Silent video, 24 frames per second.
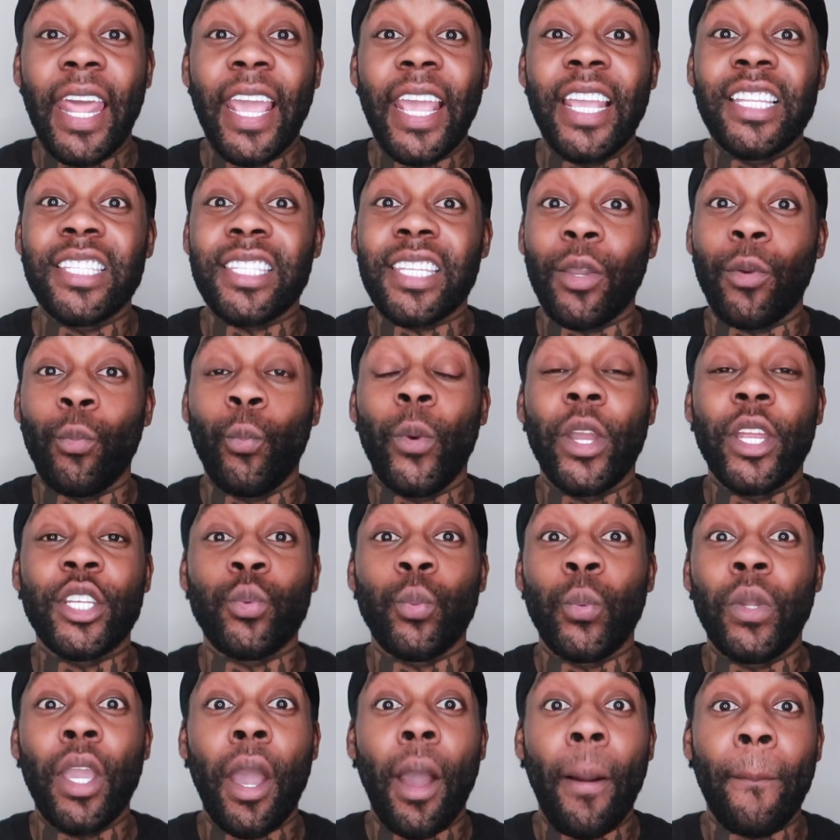lanes in
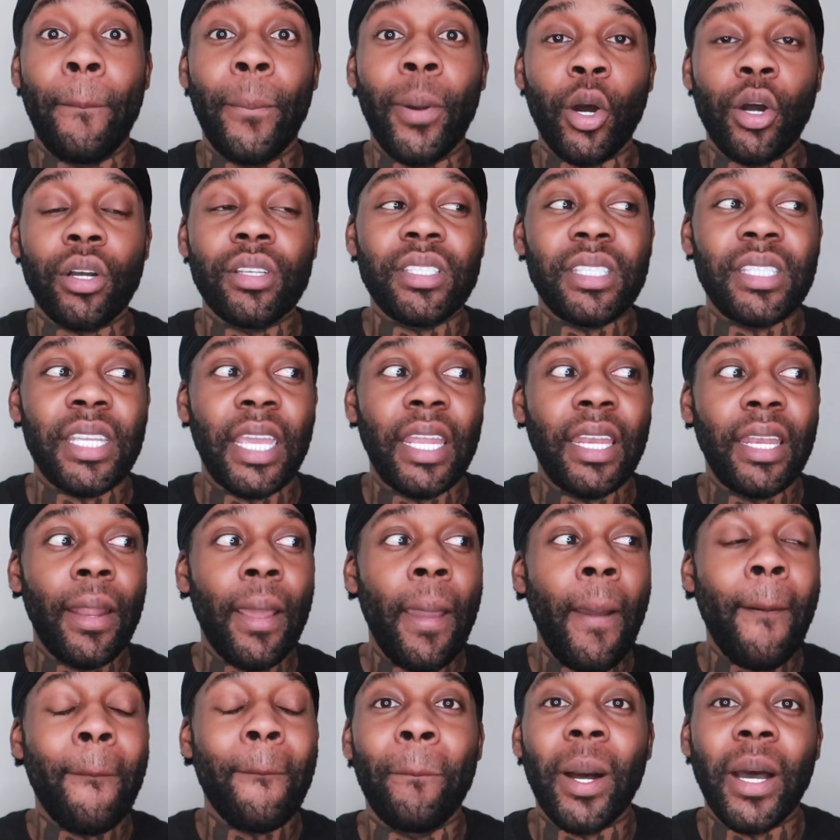which we are boxed
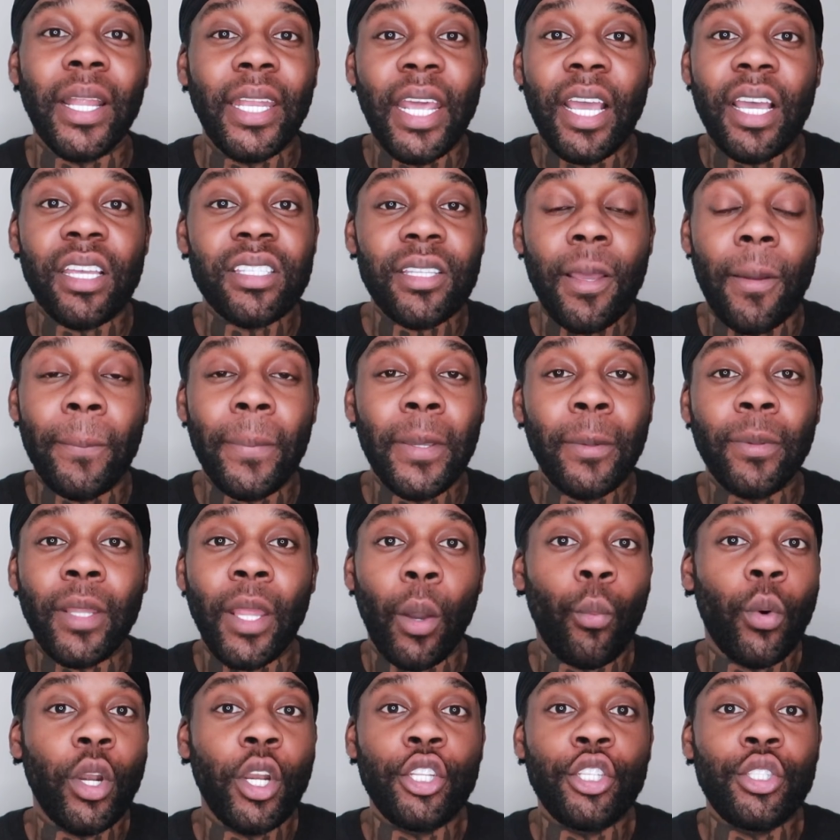in, but there are some people
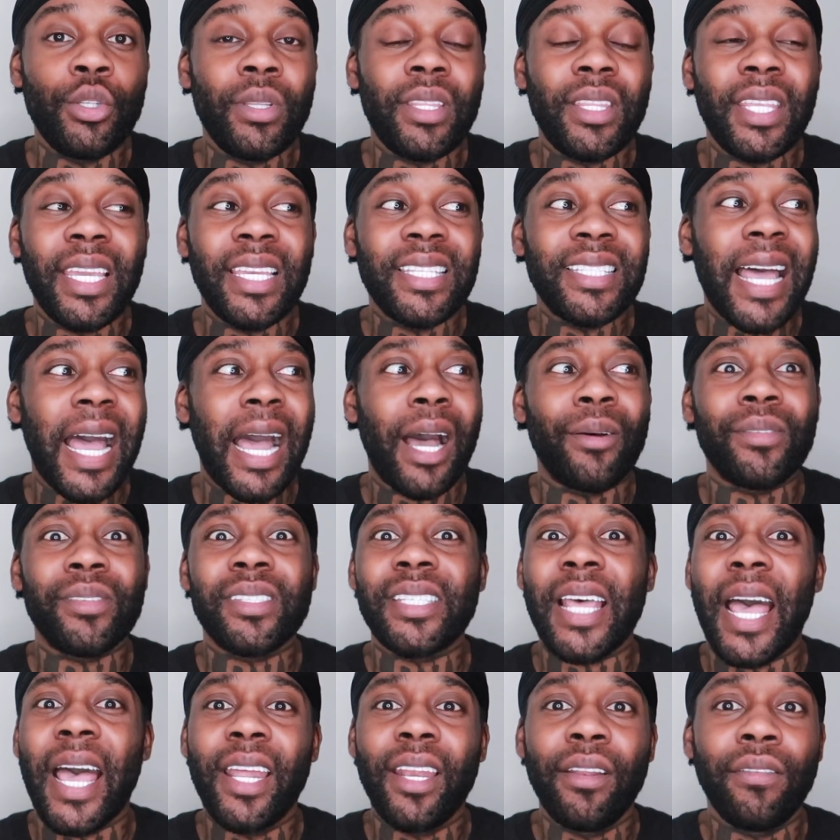that want to do things
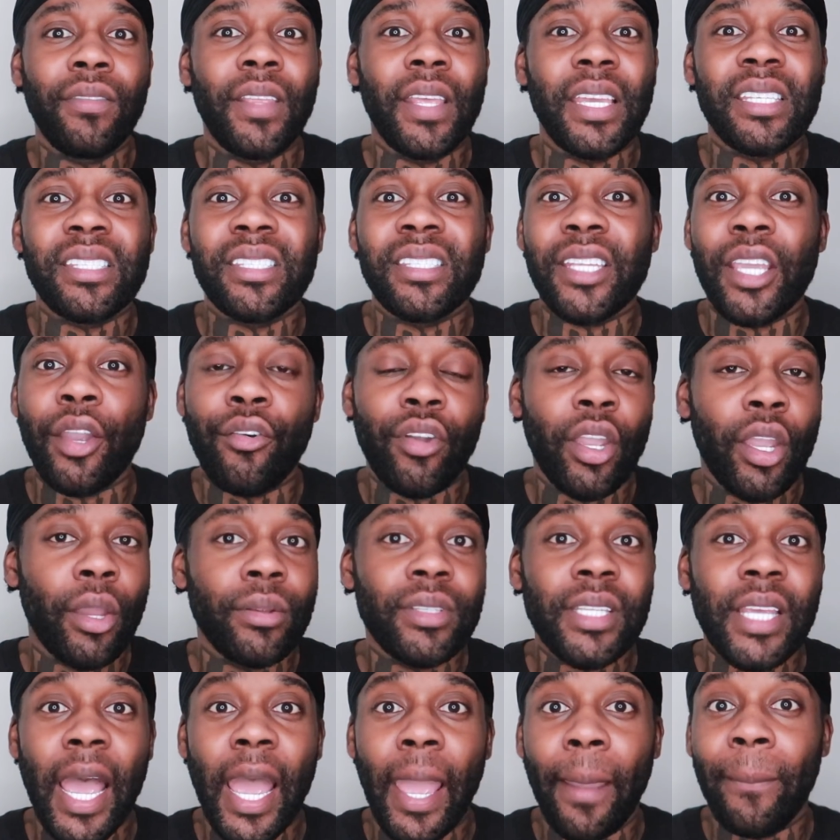outside of their
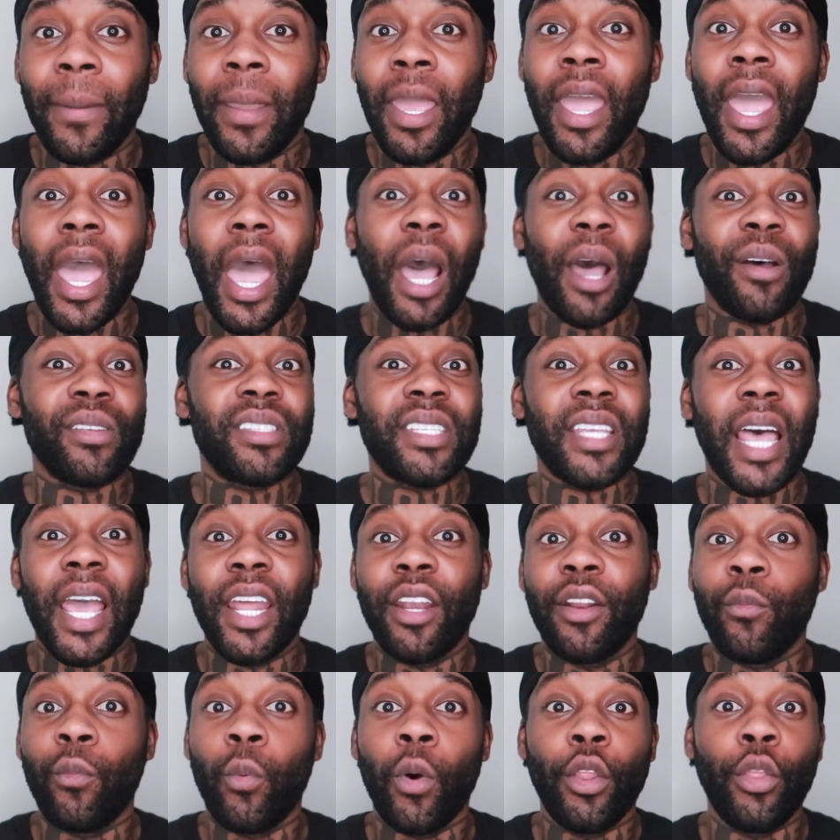stereotype,
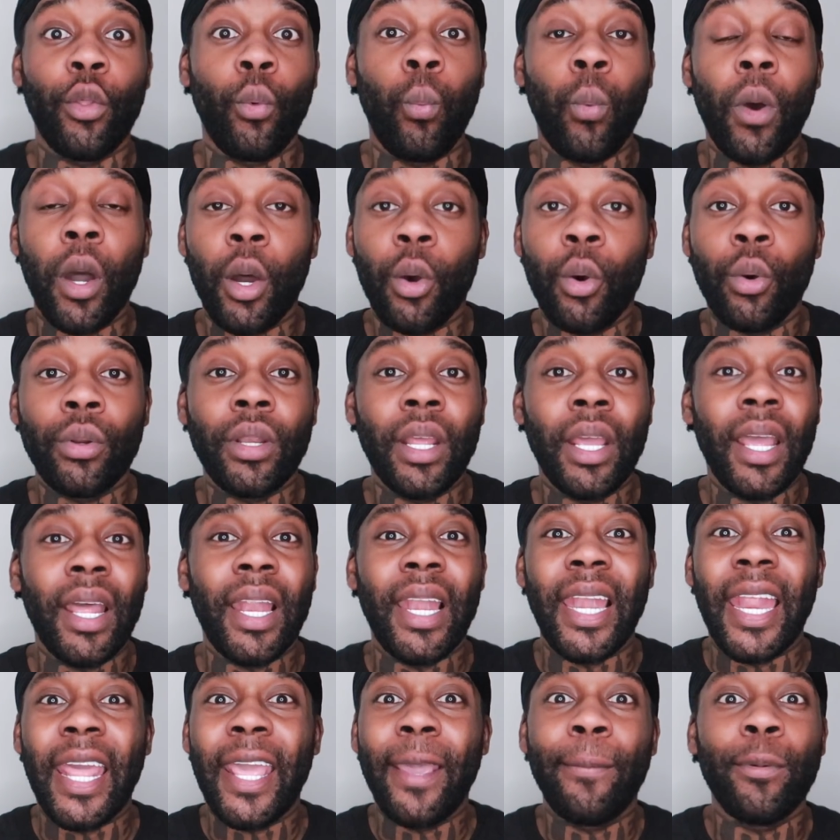outside of what the world
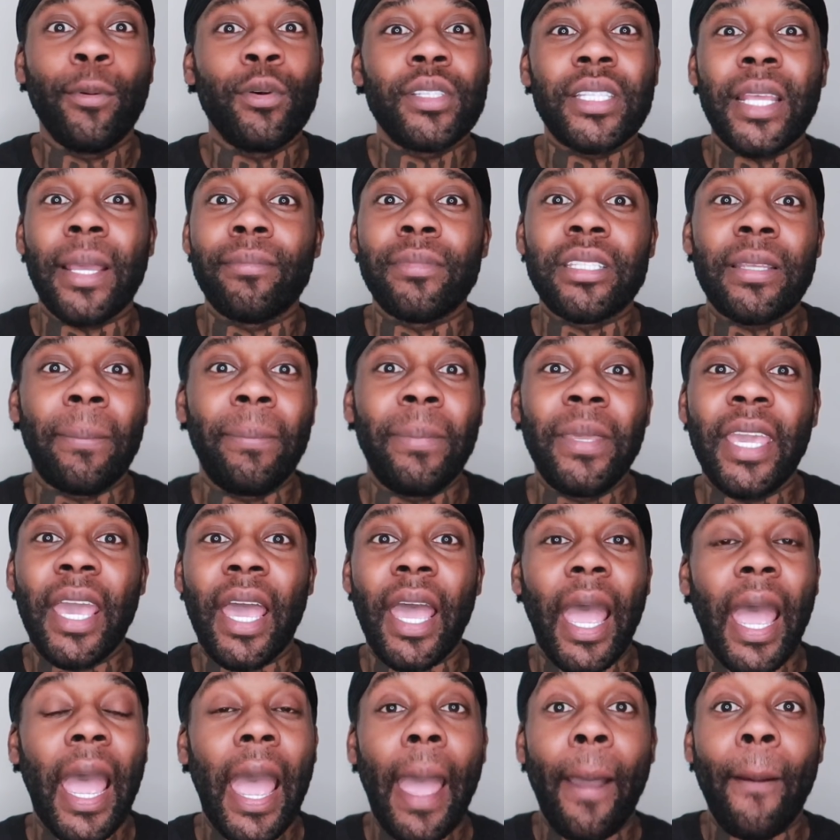labels them to be
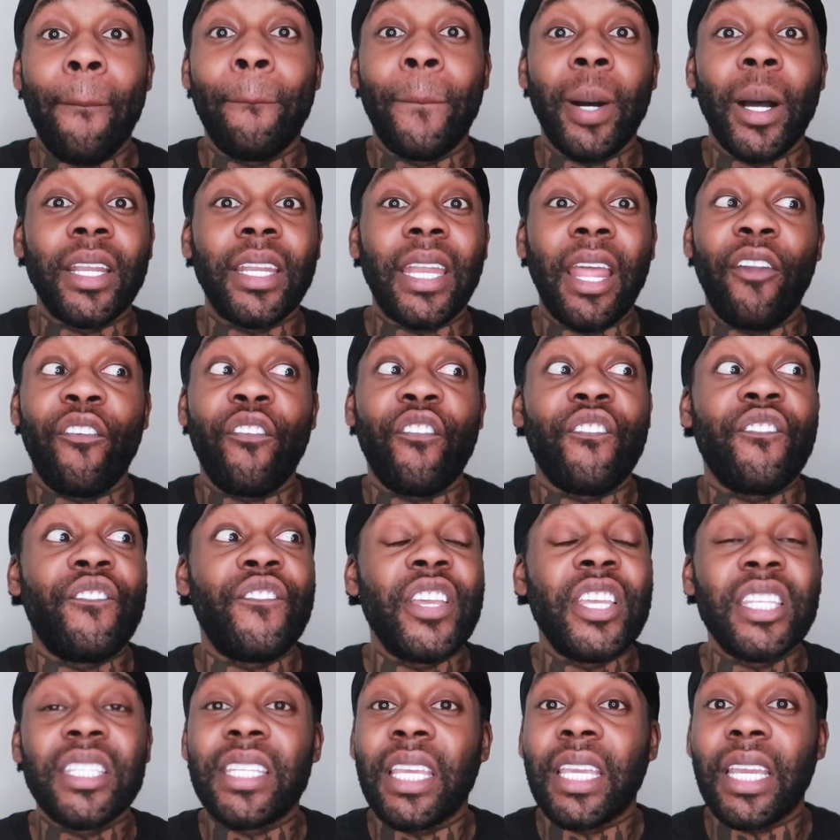at, but they
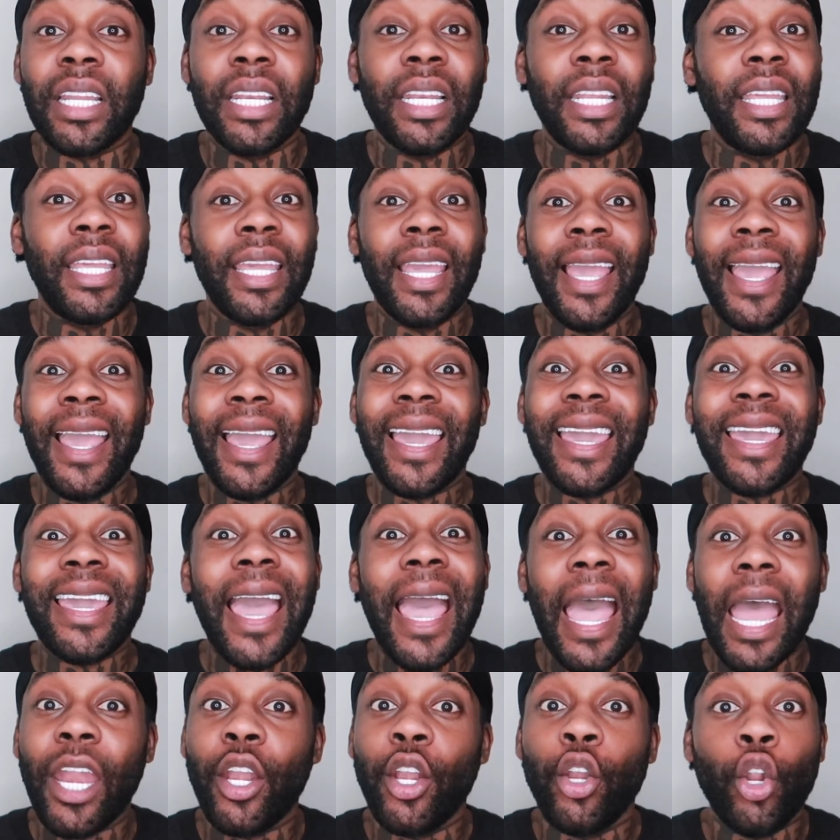physically
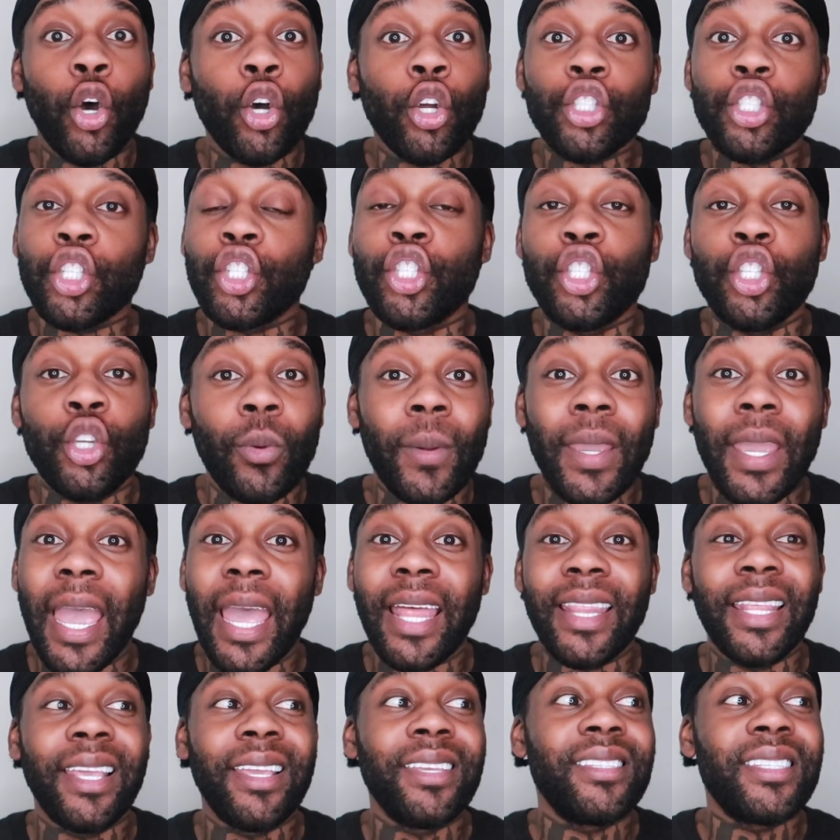cannot do it
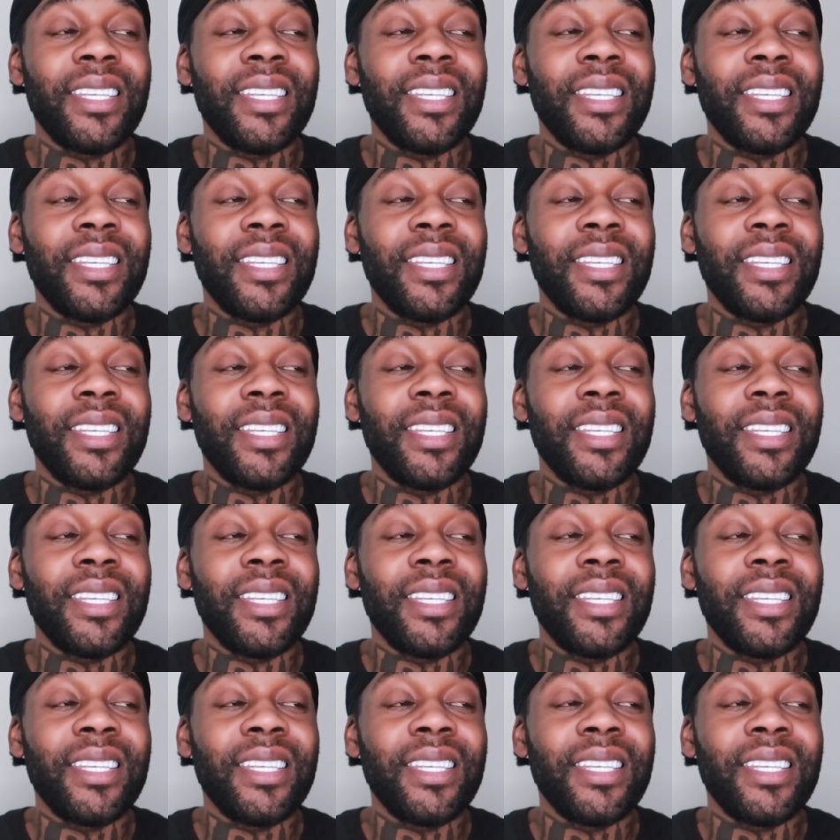and they